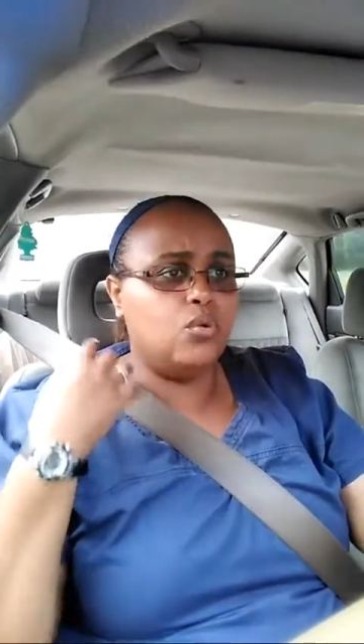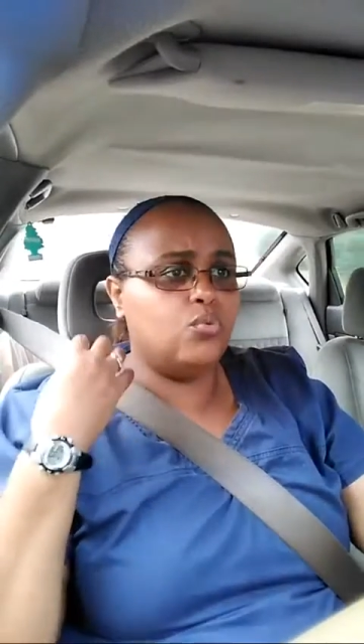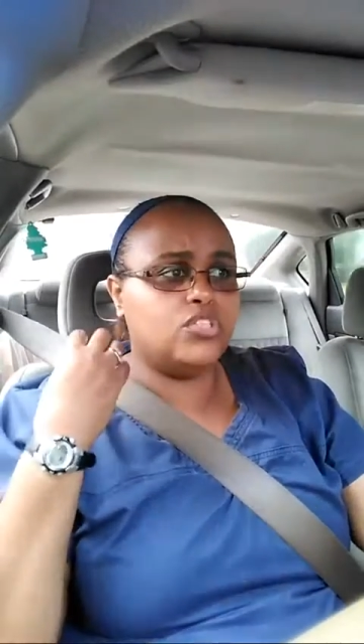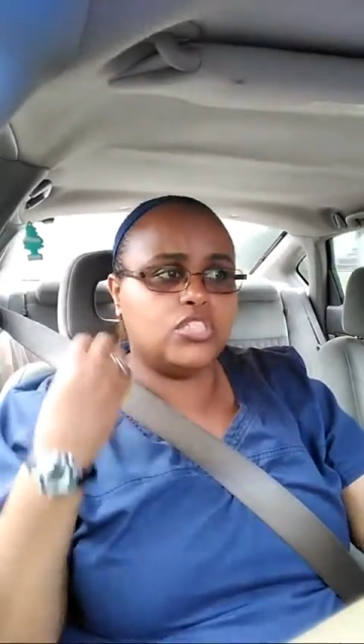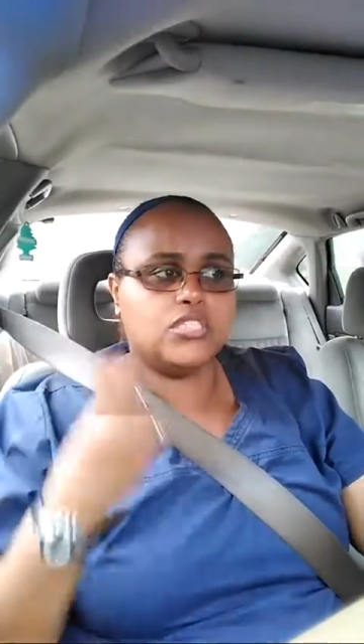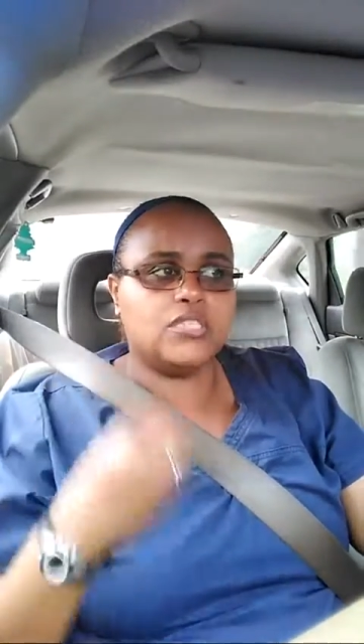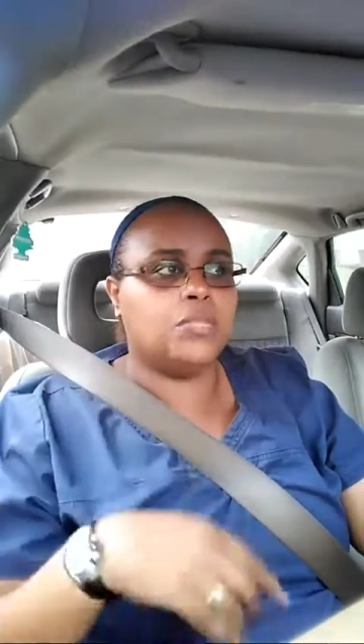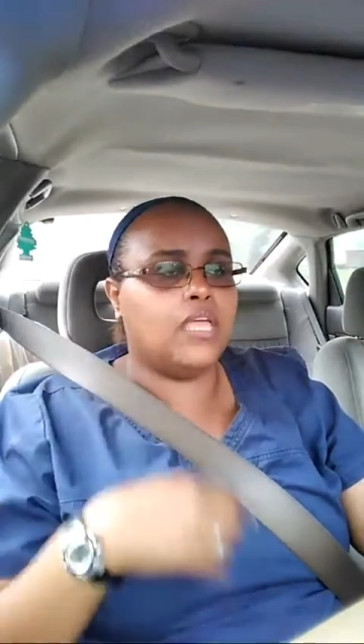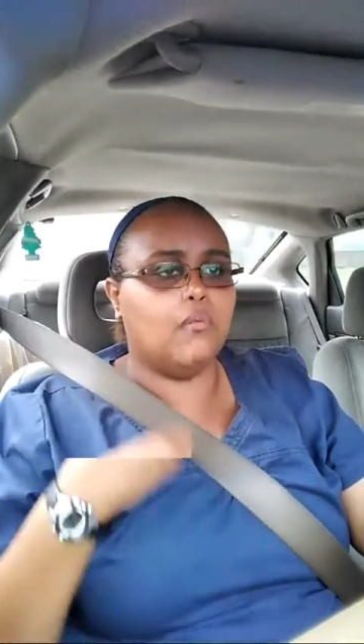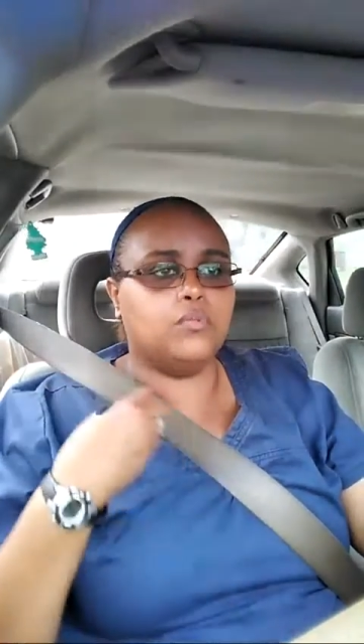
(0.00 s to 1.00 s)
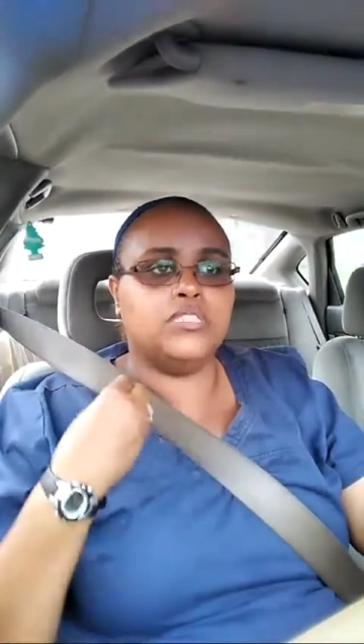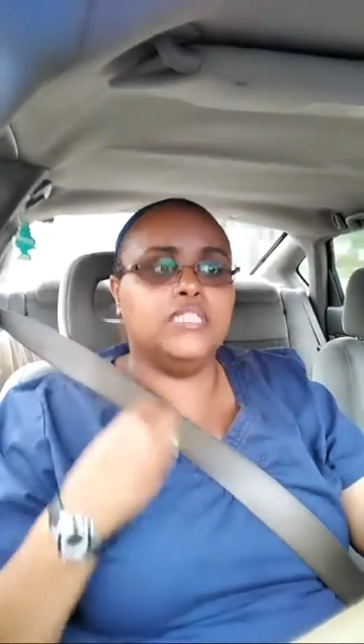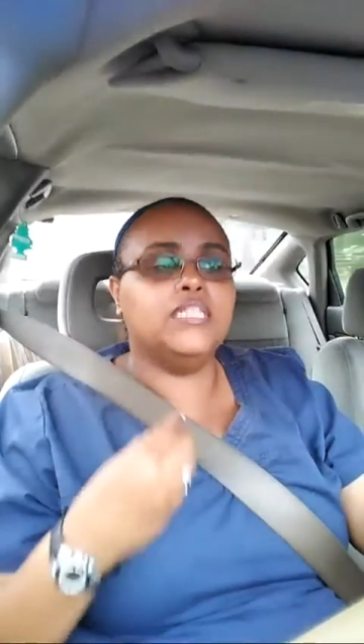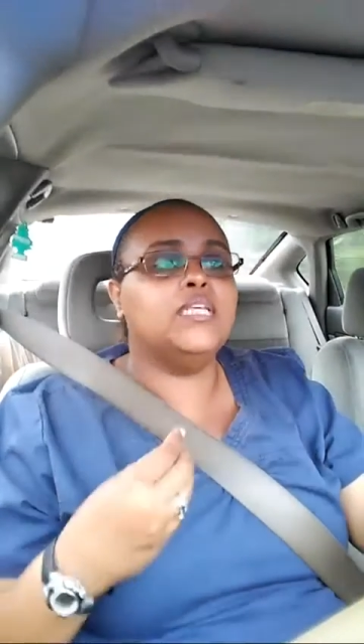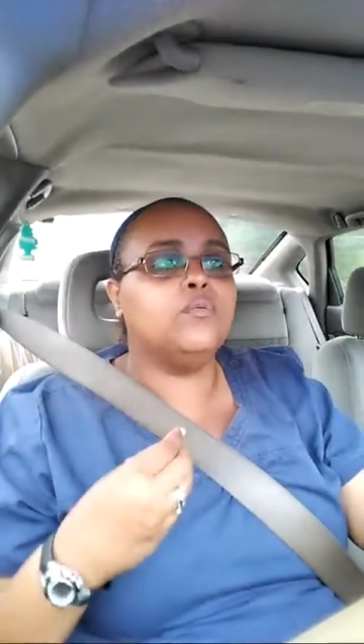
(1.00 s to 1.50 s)
It was just something I was
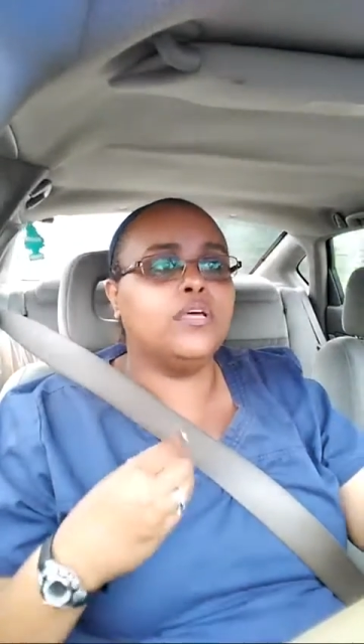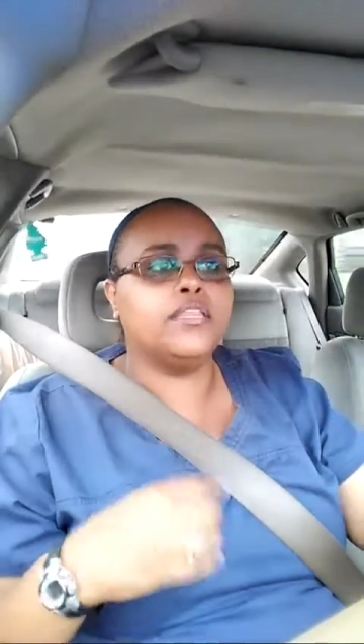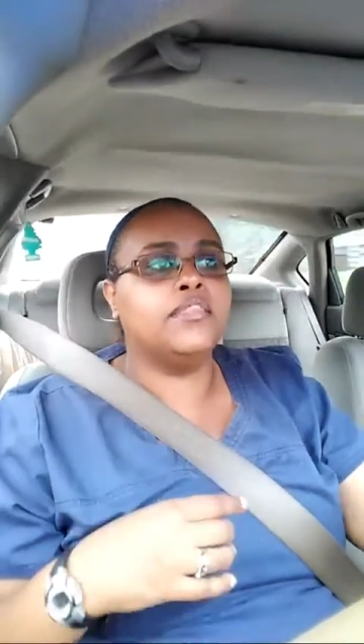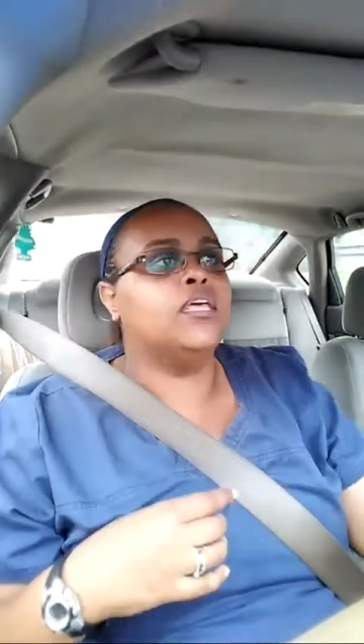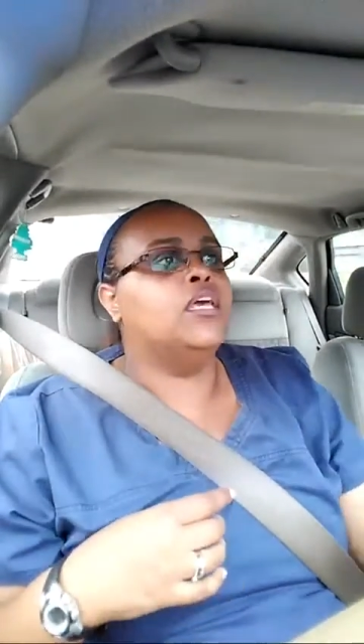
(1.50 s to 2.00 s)
dealing with.